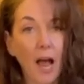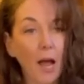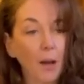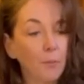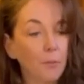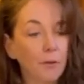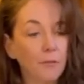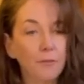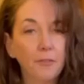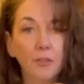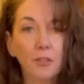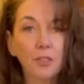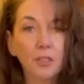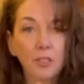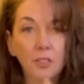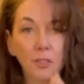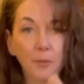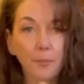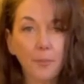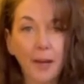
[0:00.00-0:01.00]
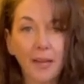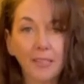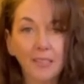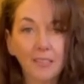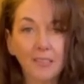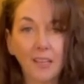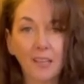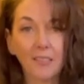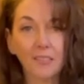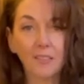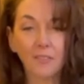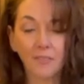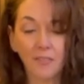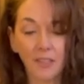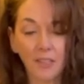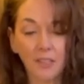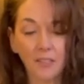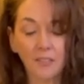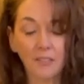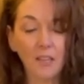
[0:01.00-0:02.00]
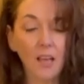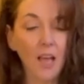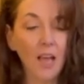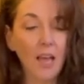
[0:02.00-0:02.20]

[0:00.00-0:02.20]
I prefer just a bite size of these